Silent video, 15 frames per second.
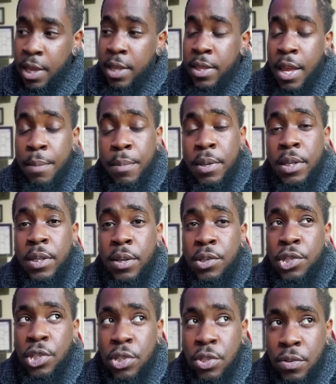that money goes
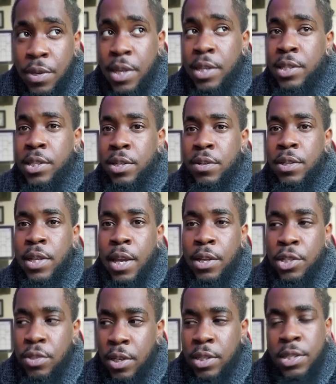straight to your account,
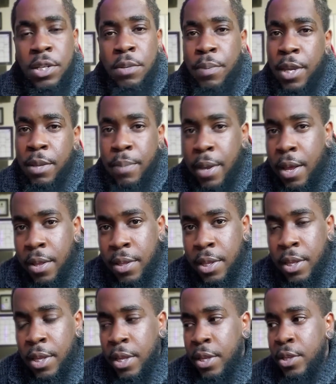straight to your PayPal,
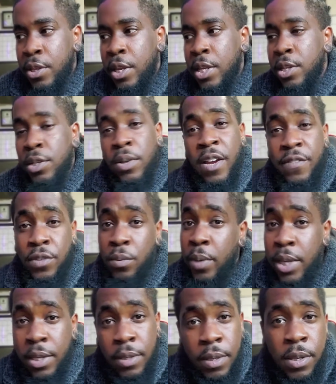and you don't have to wait.